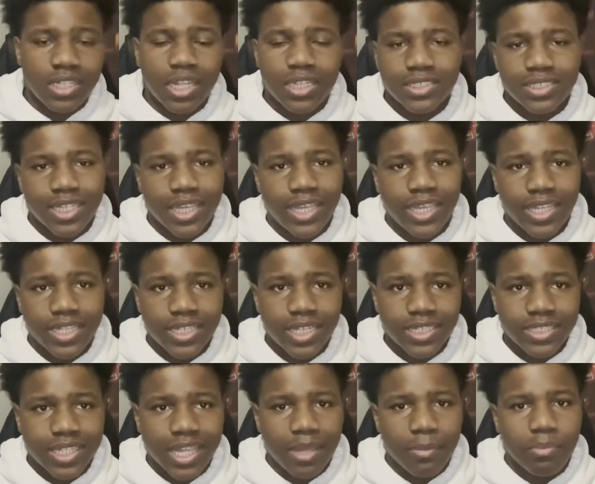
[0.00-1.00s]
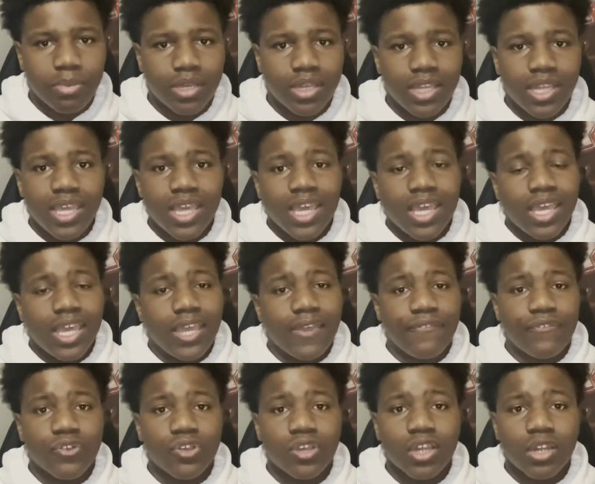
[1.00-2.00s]
Not saying he does that, but
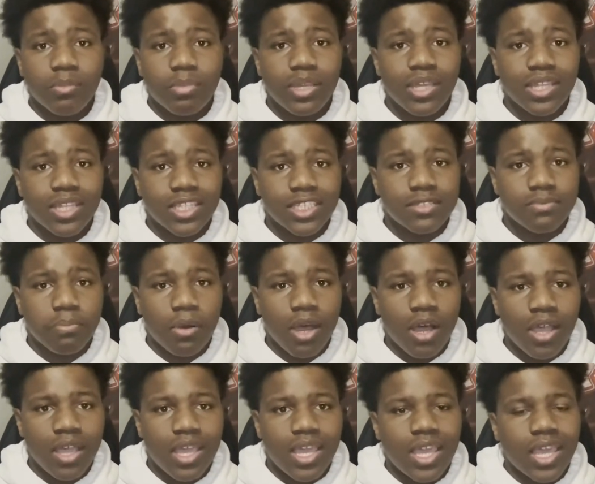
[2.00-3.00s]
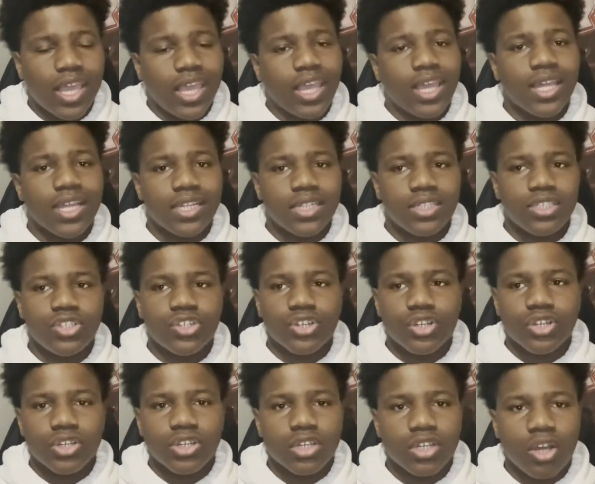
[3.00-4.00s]
if you're going to be in this spot and
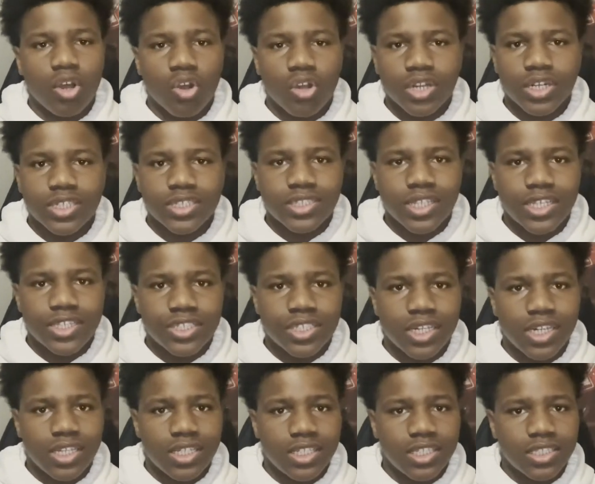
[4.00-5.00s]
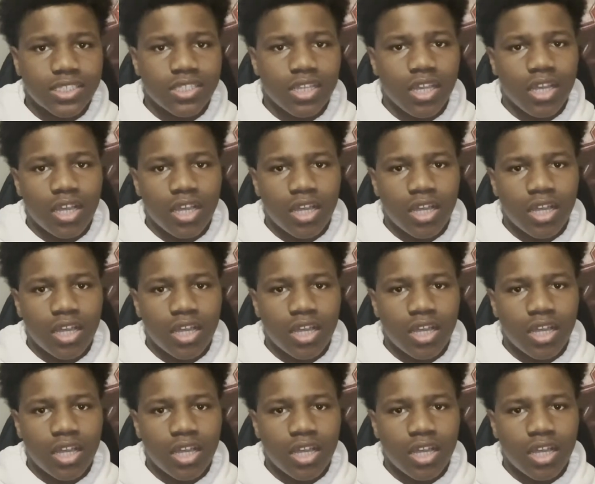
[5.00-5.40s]
your organization and these